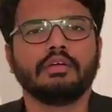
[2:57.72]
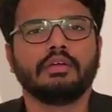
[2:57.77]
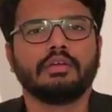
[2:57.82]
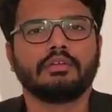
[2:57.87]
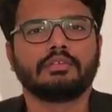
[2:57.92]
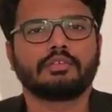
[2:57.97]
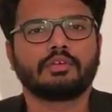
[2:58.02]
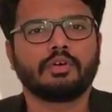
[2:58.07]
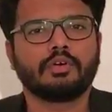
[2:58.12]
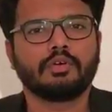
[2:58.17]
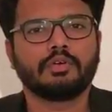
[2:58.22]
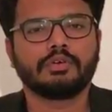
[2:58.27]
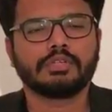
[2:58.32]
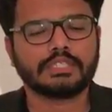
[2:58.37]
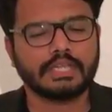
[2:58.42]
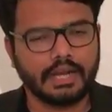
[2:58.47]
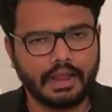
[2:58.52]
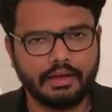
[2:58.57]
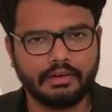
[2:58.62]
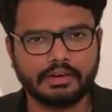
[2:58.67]
So we shall
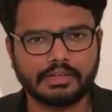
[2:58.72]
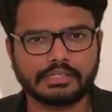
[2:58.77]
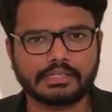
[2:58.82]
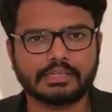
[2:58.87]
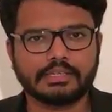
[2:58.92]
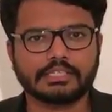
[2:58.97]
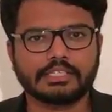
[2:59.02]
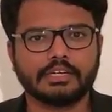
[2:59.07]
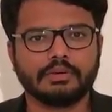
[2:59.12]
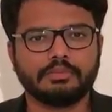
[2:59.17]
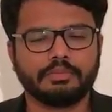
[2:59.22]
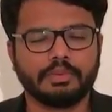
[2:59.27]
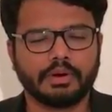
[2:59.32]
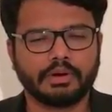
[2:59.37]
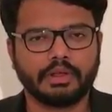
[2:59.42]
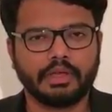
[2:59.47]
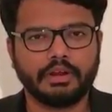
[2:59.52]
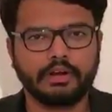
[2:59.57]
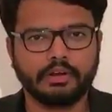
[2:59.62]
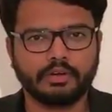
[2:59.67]
have discussion
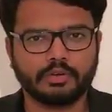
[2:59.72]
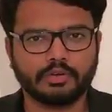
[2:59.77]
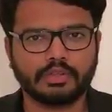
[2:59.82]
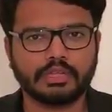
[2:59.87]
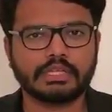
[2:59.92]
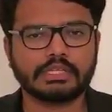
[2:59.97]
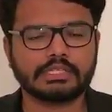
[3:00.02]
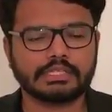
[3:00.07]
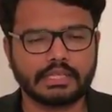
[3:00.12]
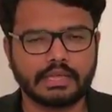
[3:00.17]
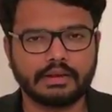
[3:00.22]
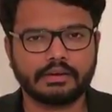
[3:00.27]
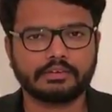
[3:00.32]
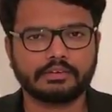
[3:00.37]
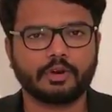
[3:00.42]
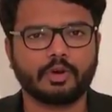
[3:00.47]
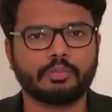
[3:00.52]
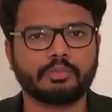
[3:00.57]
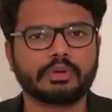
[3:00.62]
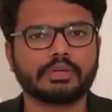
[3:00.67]
pertaining to these select
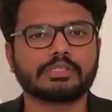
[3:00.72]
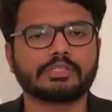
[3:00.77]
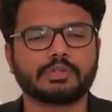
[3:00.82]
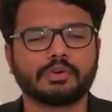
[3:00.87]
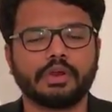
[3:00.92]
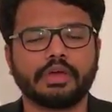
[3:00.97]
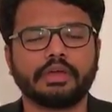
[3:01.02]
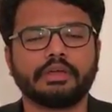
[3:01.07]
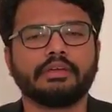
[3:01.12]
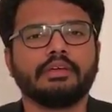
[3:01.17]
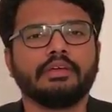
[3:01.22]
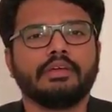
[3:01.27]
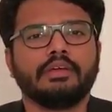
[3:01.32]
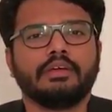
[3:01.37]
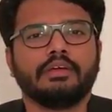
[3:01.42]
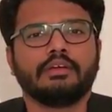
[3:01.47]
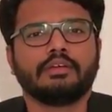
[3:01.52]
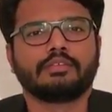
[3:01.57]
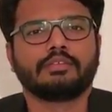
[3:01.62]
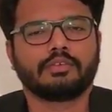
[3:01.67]
topics today.
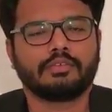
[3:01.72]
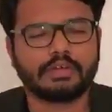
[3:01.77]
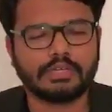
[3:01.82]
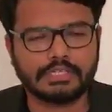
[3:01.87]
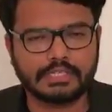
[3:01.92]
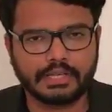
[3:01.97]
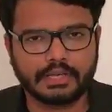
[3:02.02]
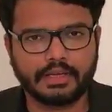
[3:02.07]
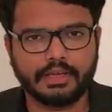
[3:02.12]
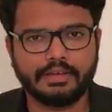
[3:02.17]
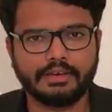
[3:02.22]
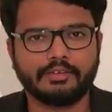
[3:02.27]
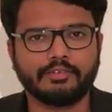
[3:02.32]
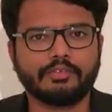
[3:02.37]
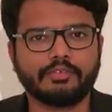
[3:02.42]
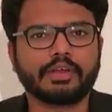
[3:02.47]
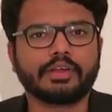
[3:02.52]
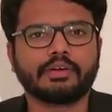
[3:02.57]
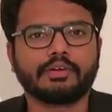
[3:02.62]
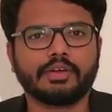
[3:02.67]
So once again, a
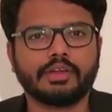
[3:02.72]
very good